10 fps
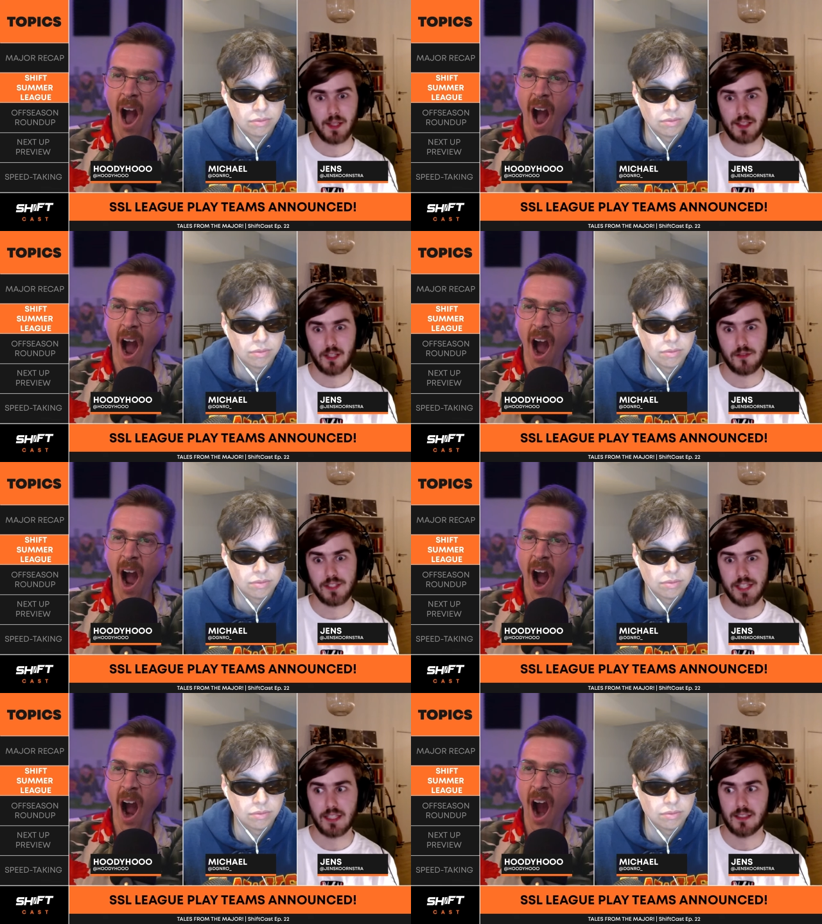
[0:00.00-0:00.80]
Speaker 1: like
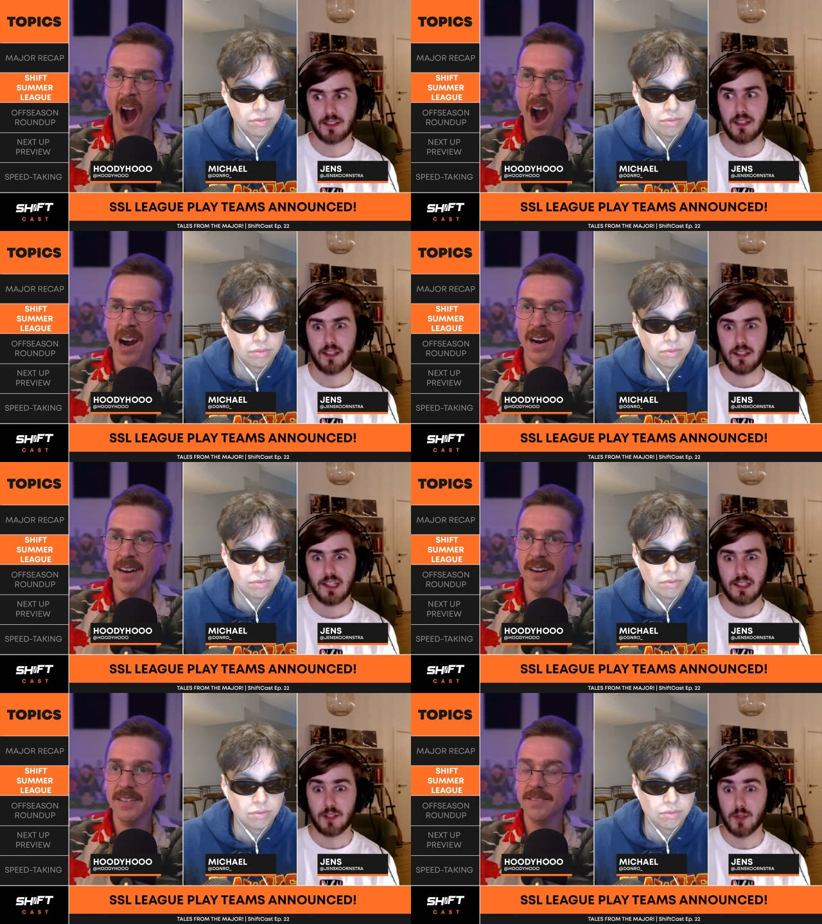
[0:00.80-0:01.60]
OG
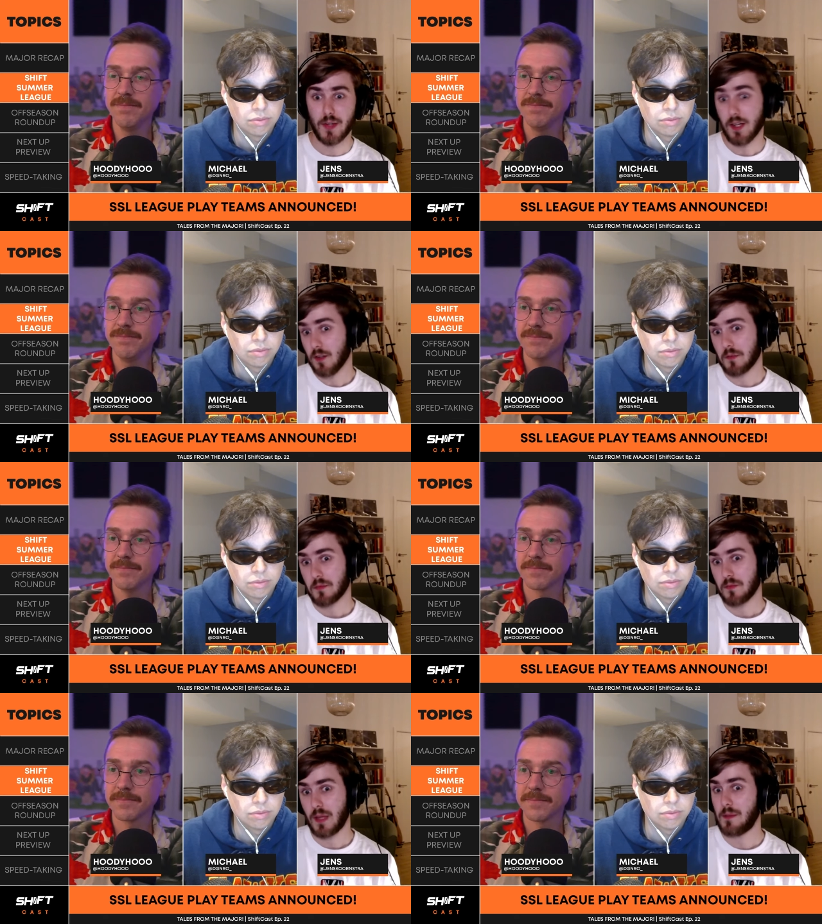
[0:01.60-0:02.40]
do
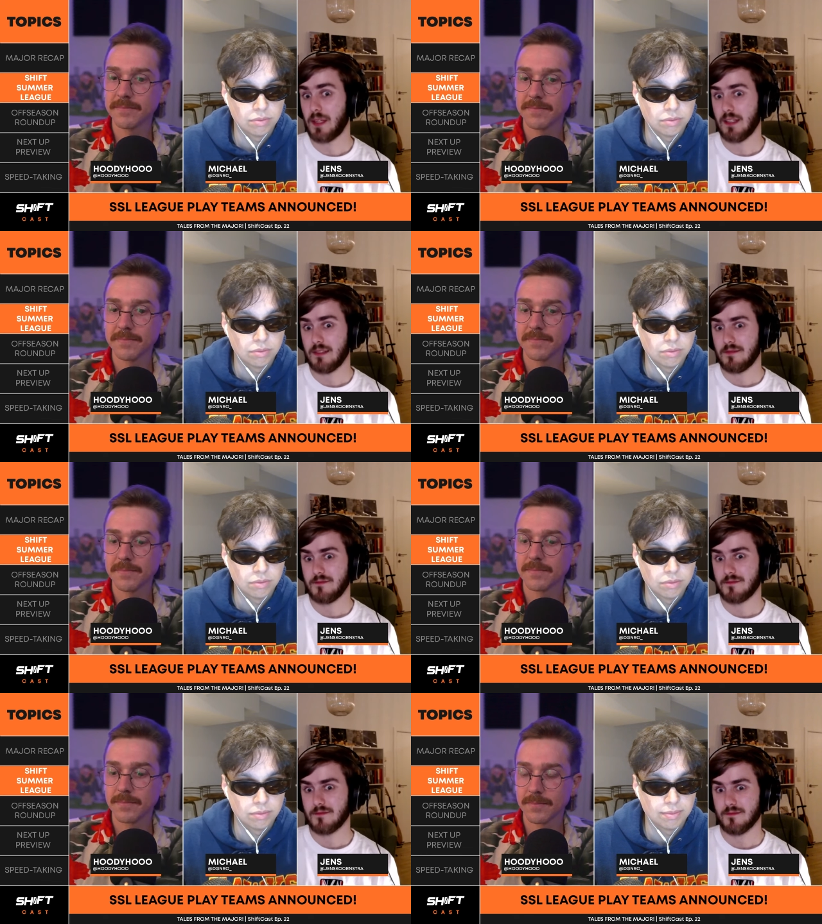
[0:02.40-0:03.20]
well, maybe.
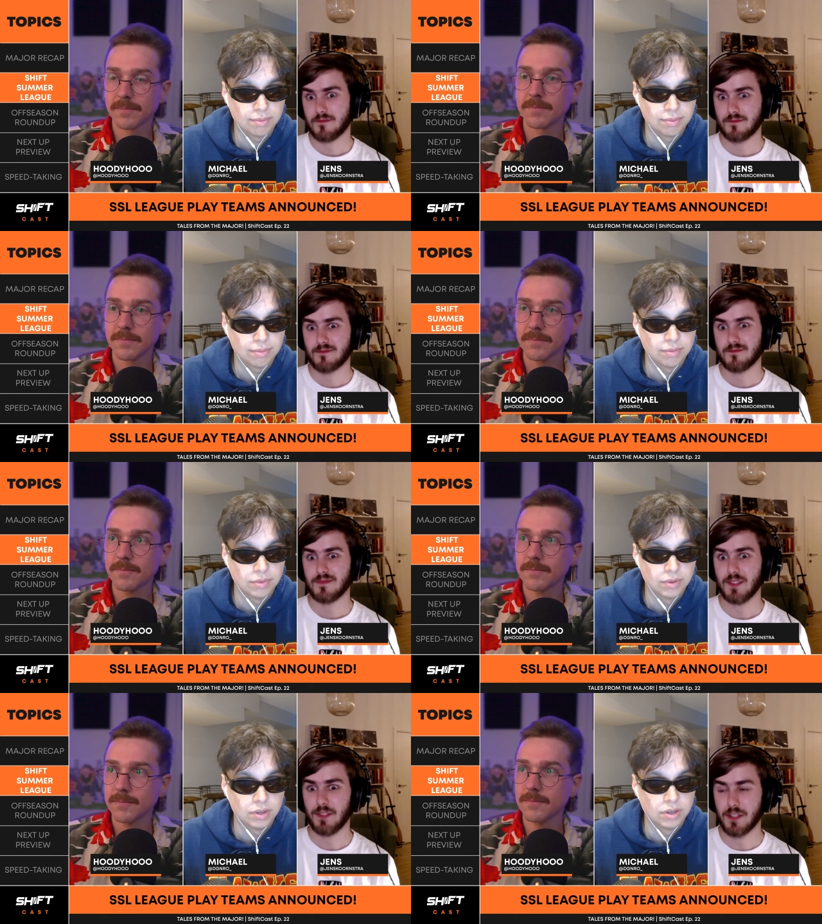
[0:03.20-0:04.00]

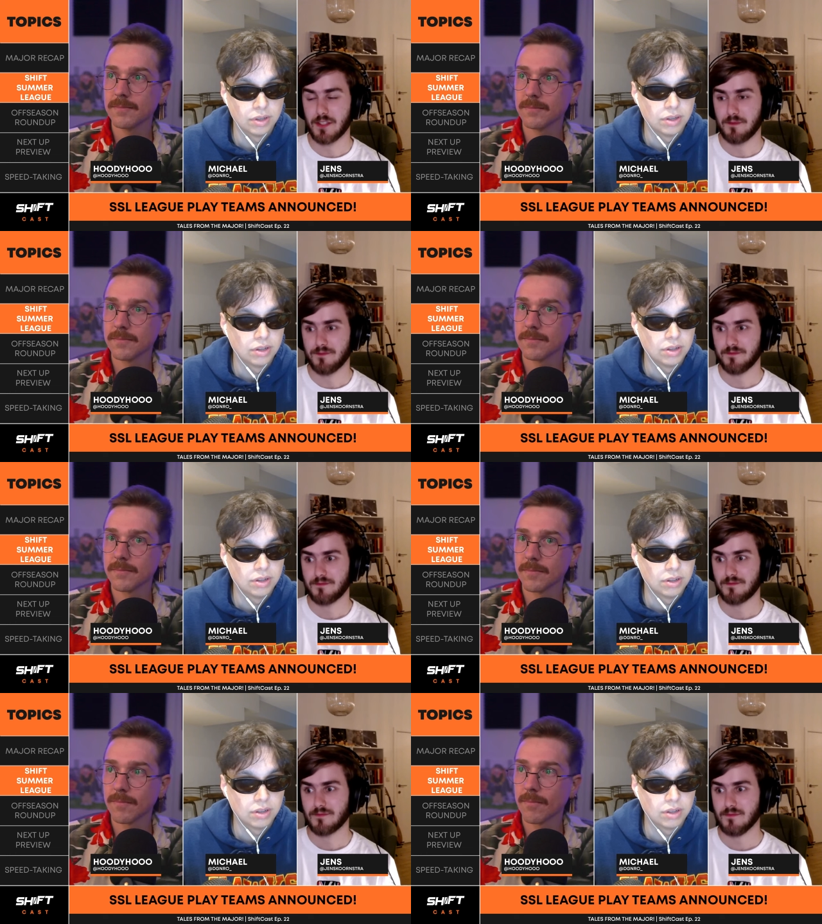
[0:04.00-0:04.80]
Who knows?
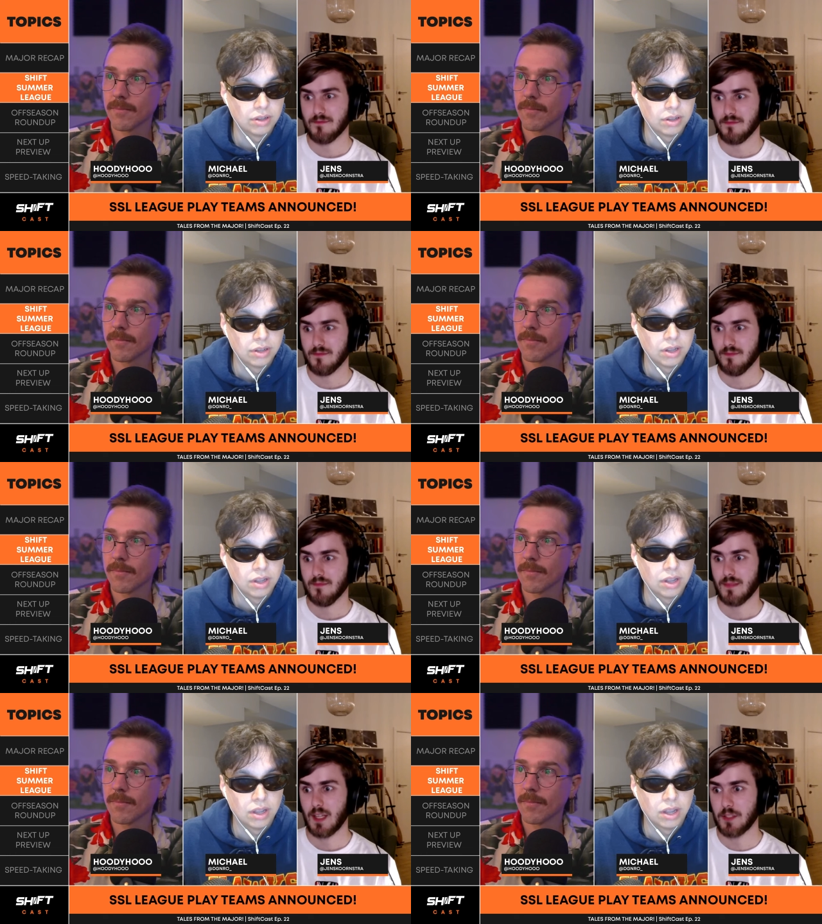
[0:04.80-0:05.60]

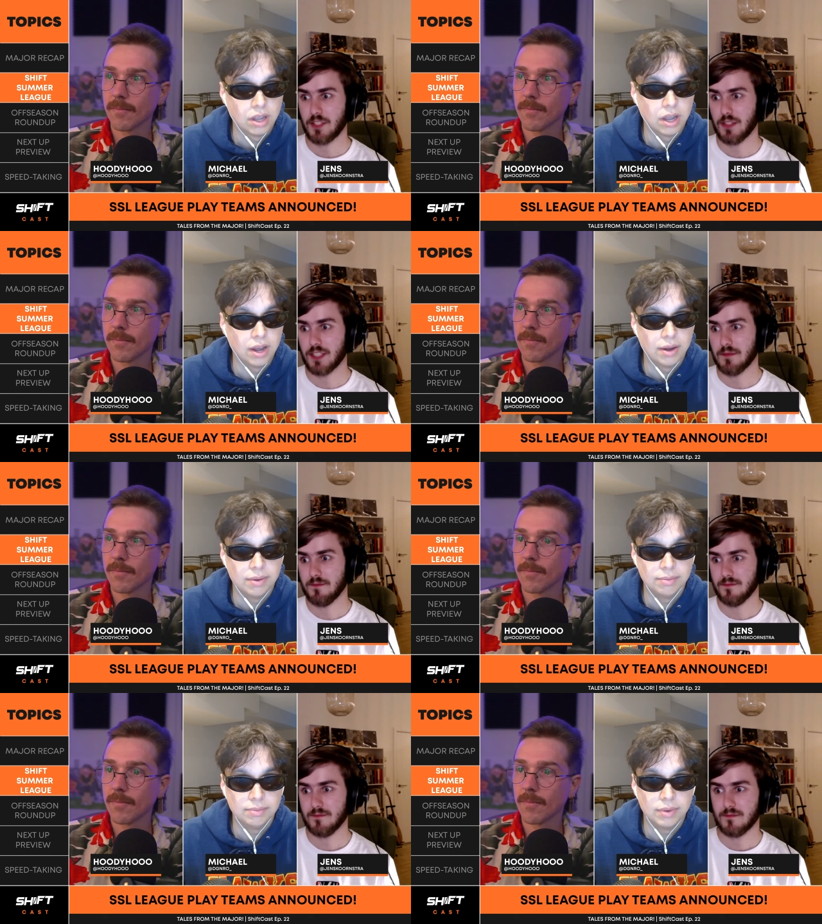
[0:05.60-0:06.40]
How about you? Hoodie?
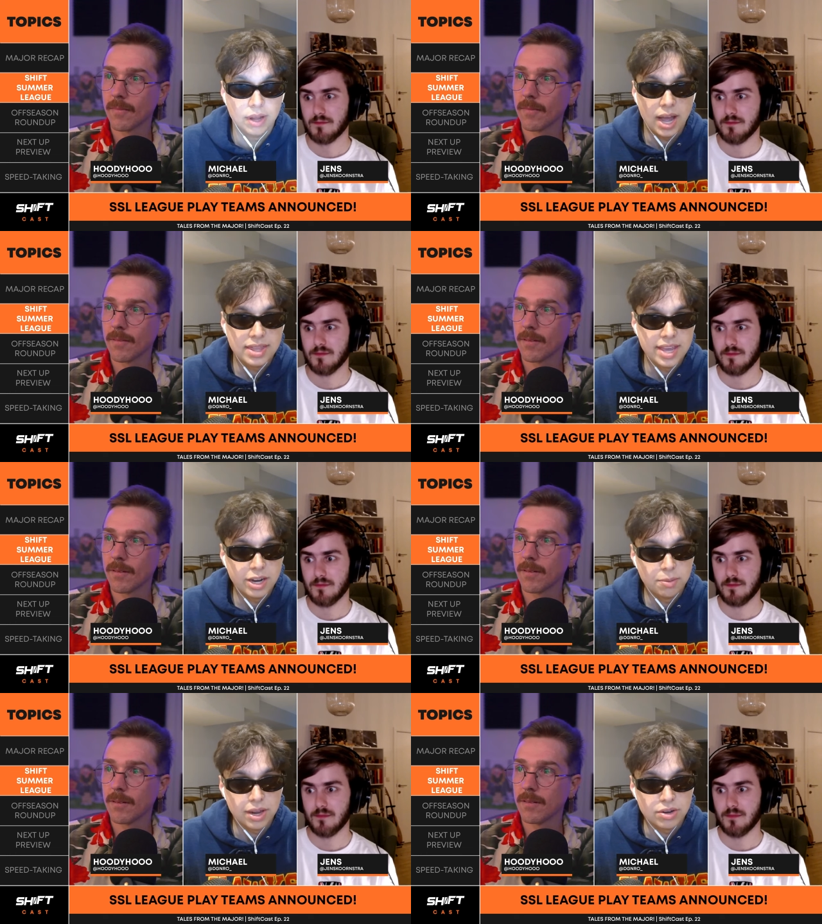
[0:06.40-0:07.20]
Speaker 2: Um I
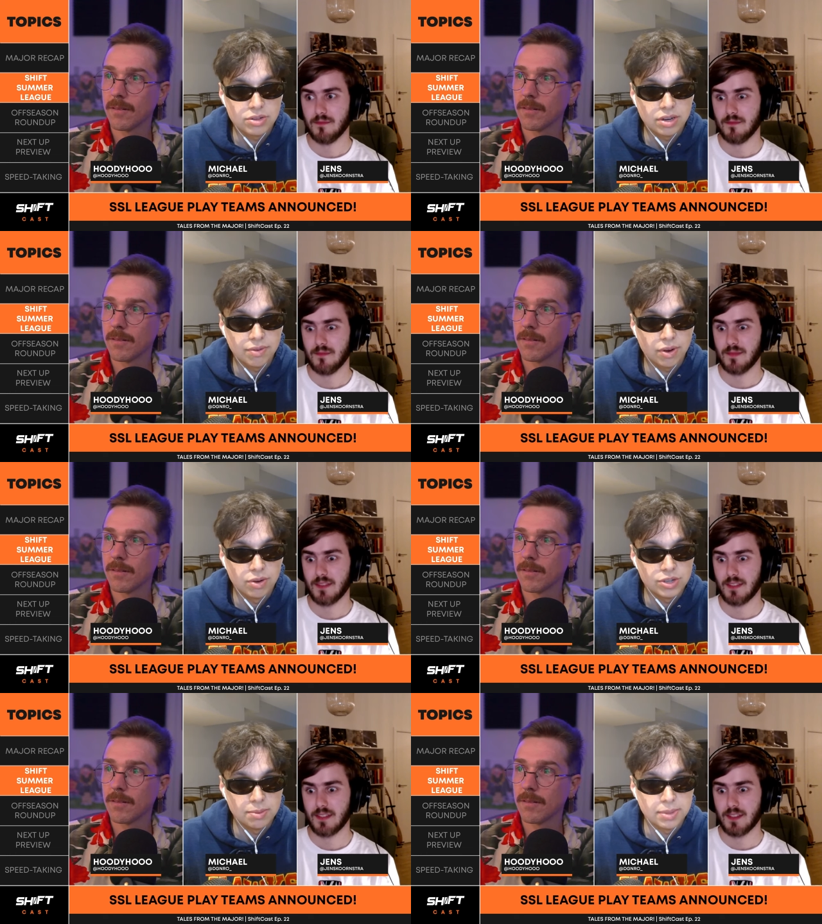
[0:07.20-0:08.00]
think it'll be interesting
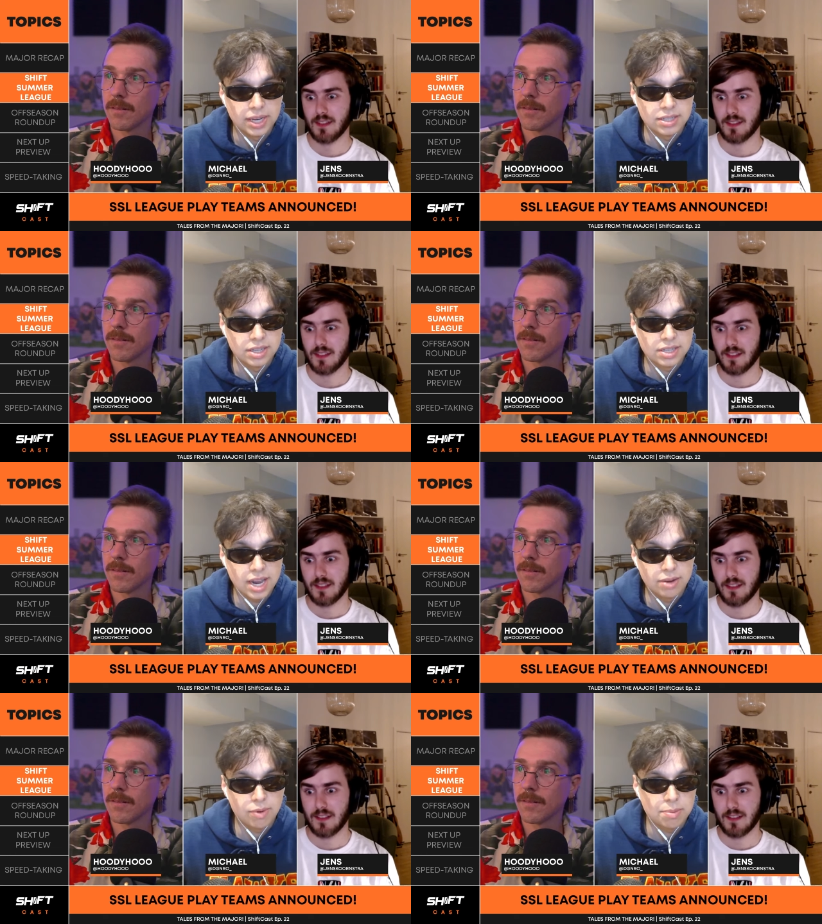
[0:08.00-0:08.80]
for OG because this
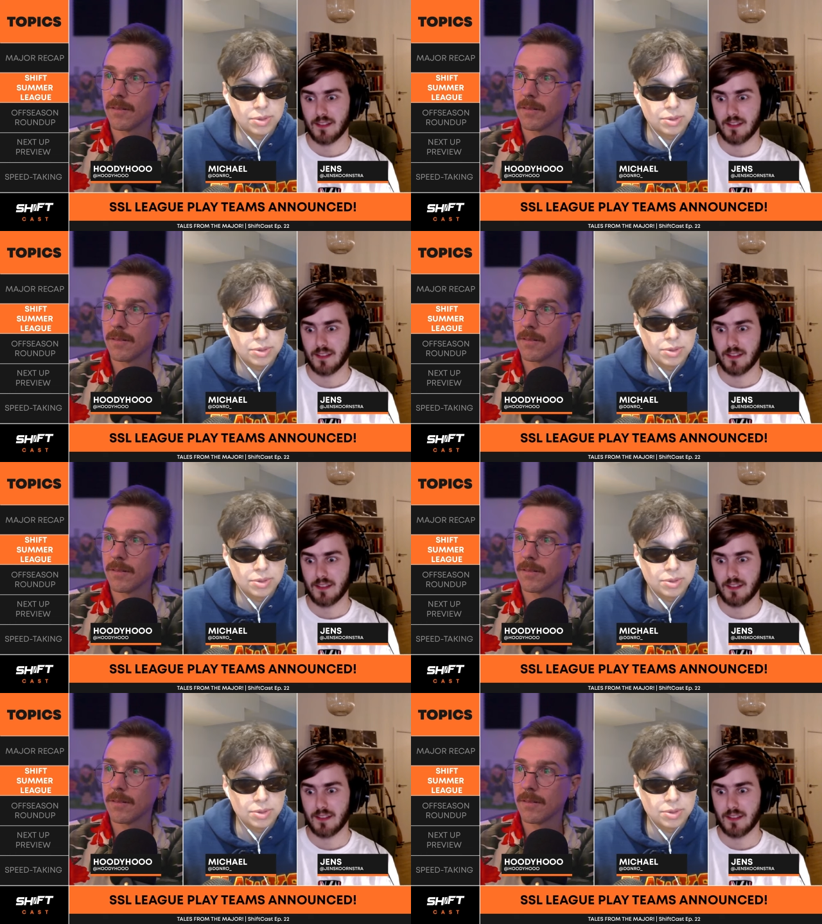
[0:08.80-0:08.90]
kind of